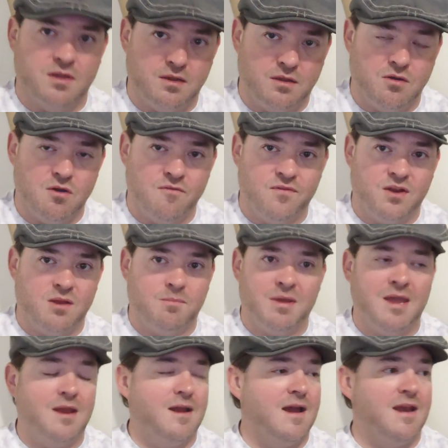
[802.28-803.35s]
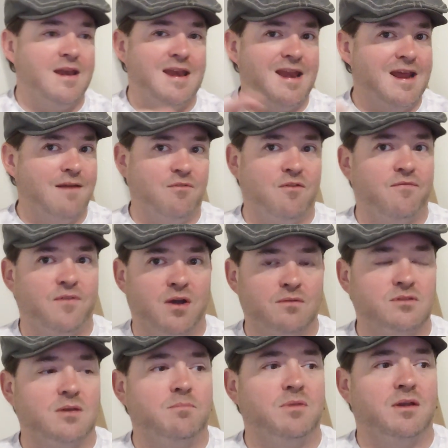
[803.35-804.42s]
engulfing the bait. I've never
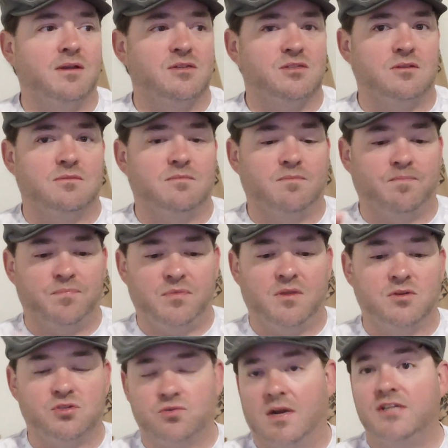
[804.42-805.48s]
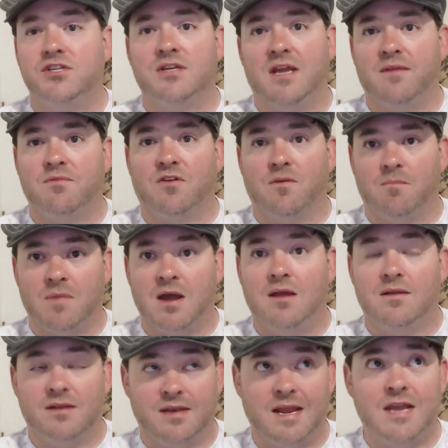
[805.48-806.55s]
felt it because the stretchy nature
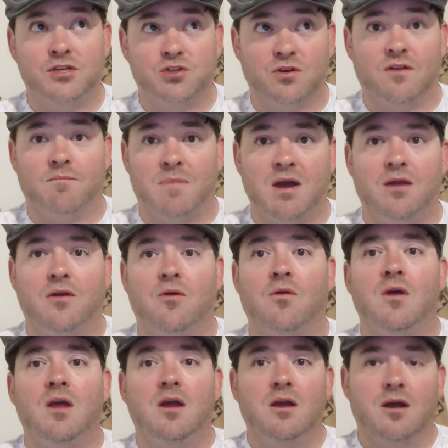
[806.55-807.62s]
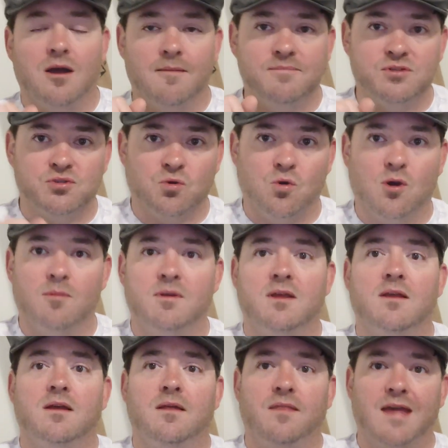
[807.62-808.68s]
of mono absorbed
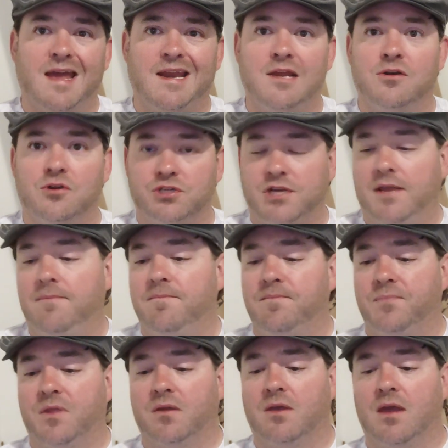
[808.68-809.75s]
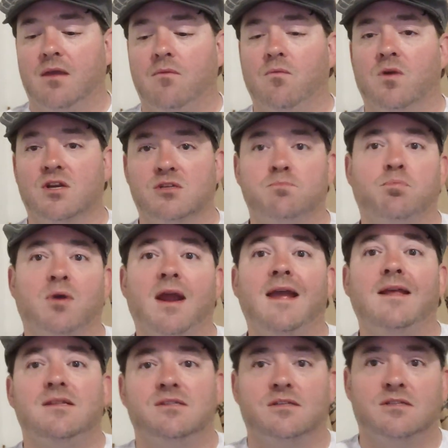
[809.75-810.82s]
that energy. Okay, whereas
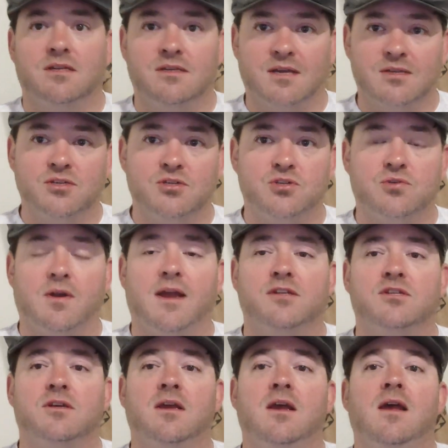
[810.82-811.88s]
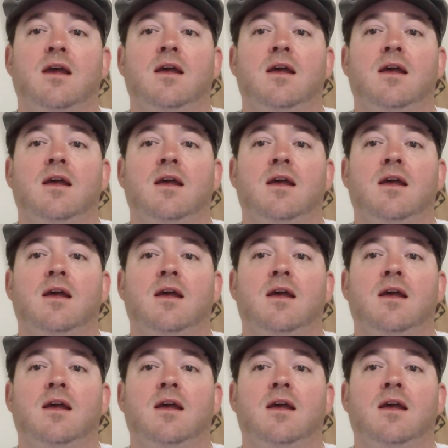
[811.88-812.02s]
braid, since it doesn't stretch,